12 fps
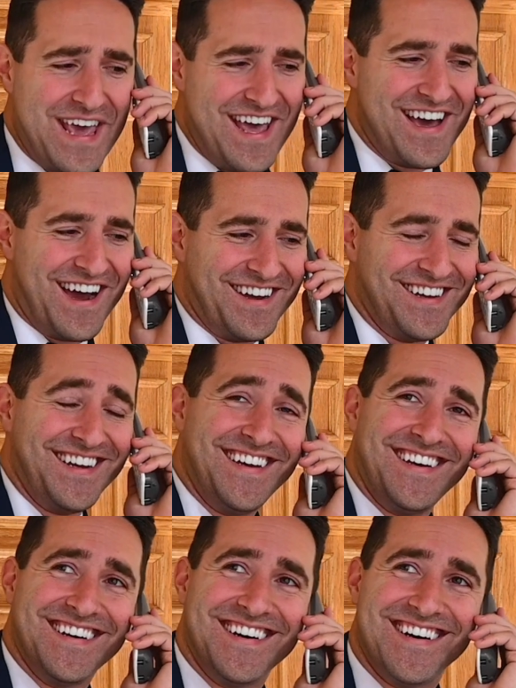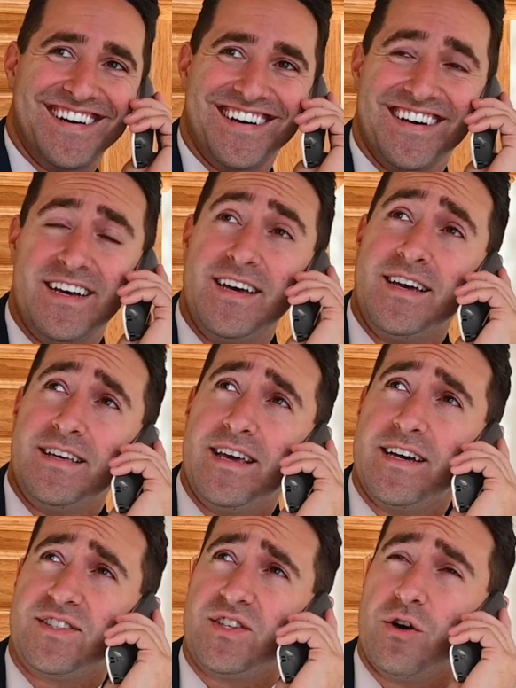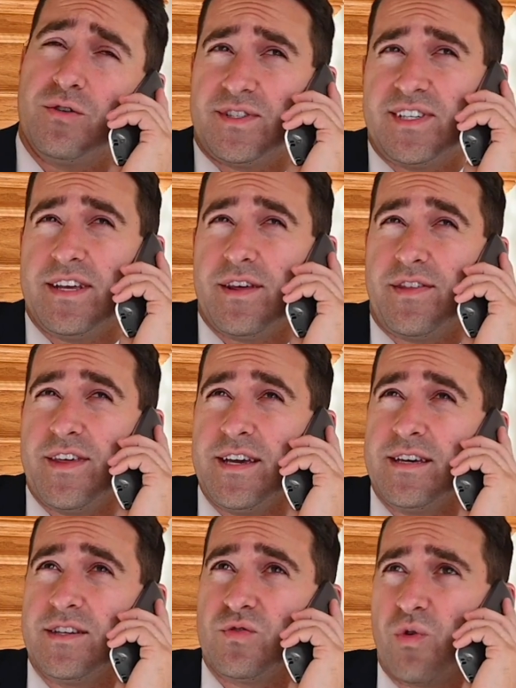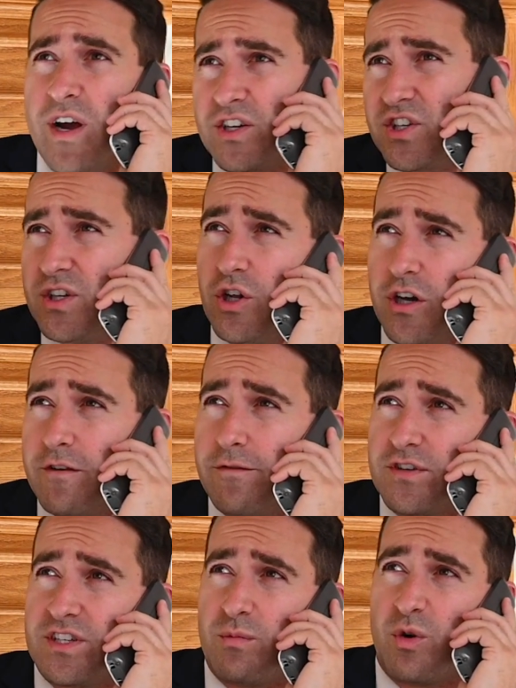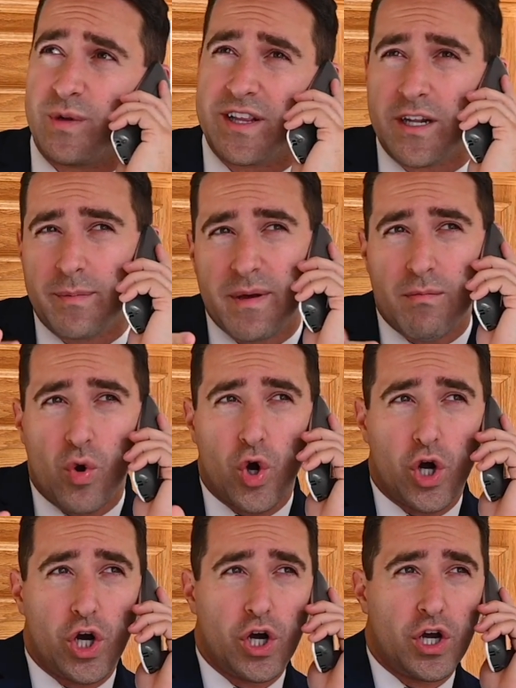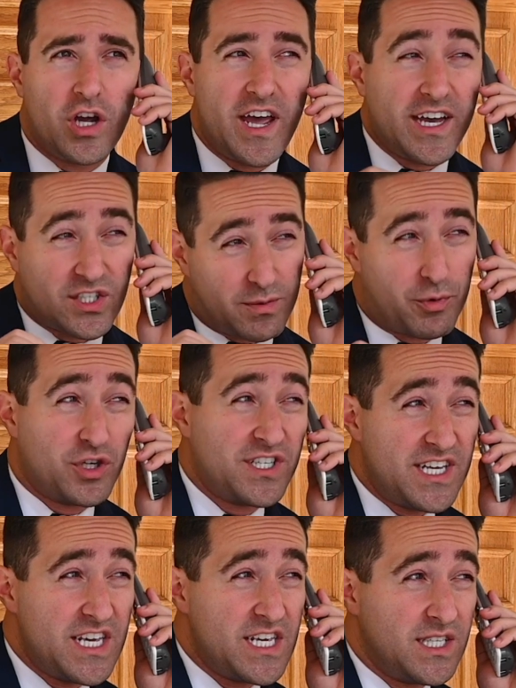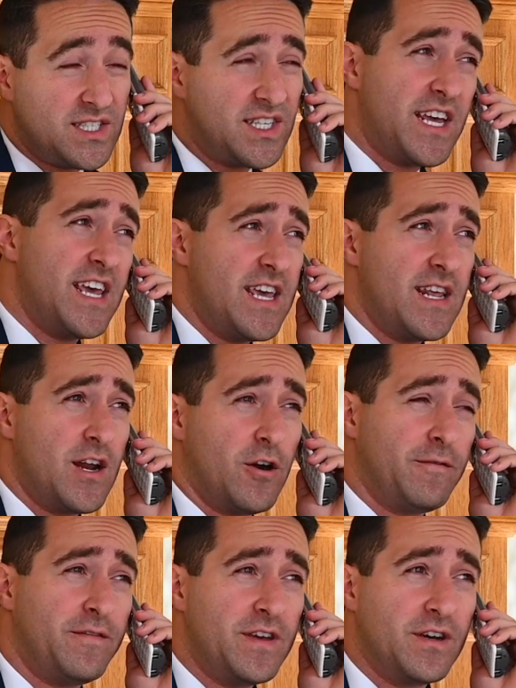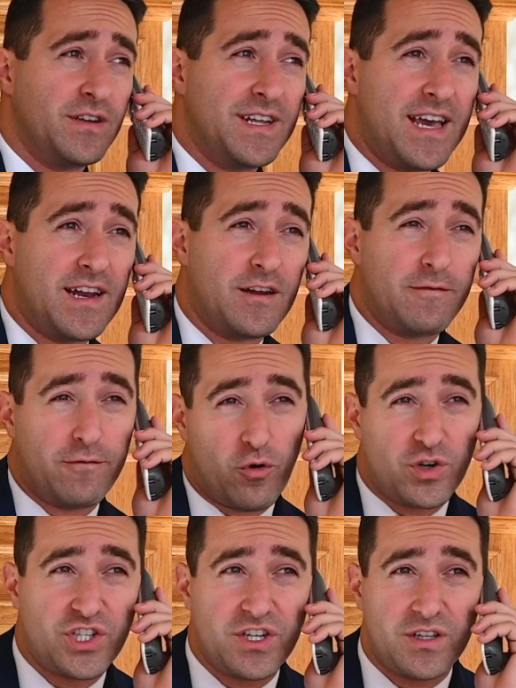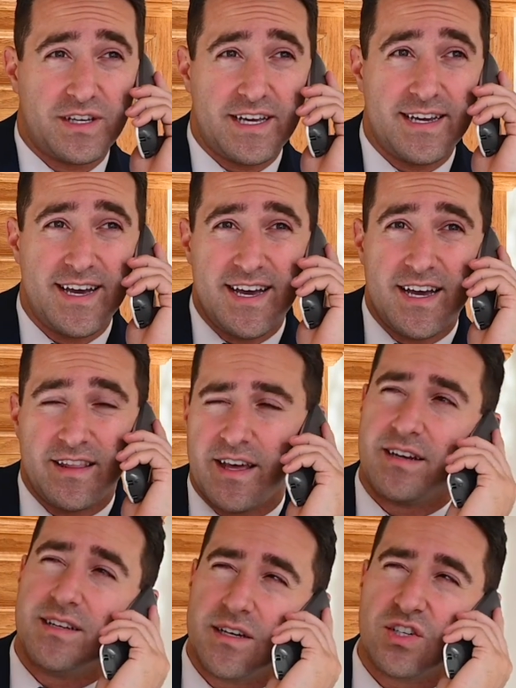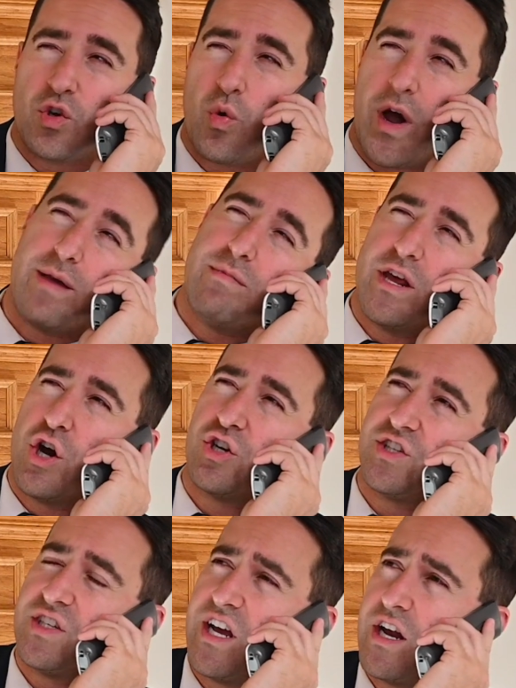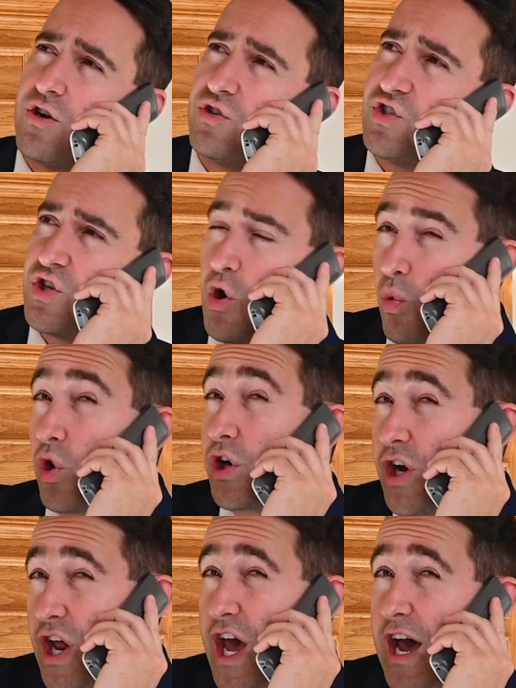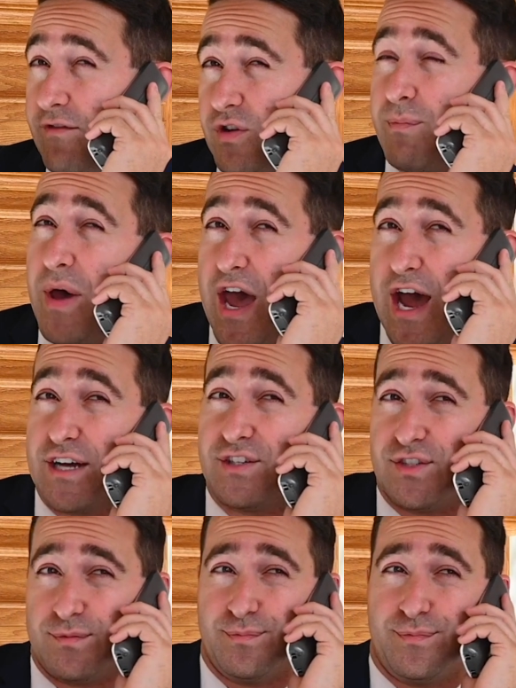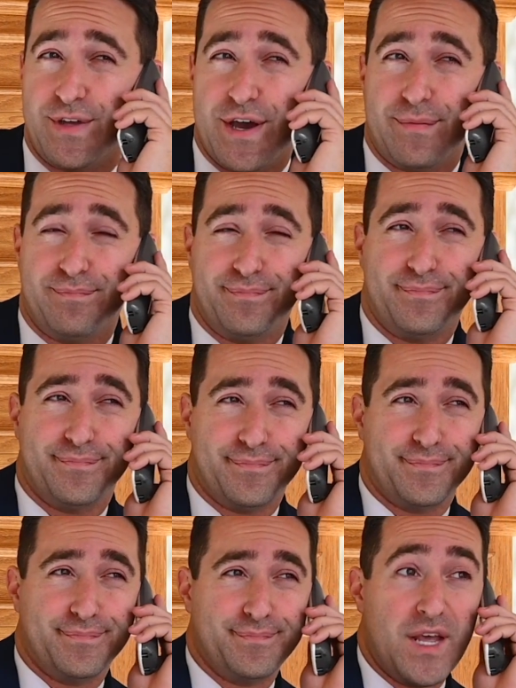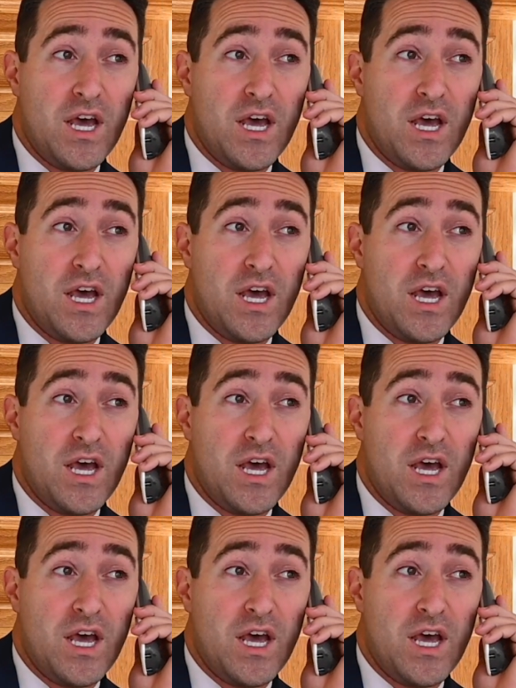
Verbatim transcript: Yeah. Uh, yeah, so see, the thing is, we're actually looking for someone with a little bit more expertise in our field, and unfortunately, that doesn't quite meet our standards, so we're going to have to pass. Yep. Mm-hmm.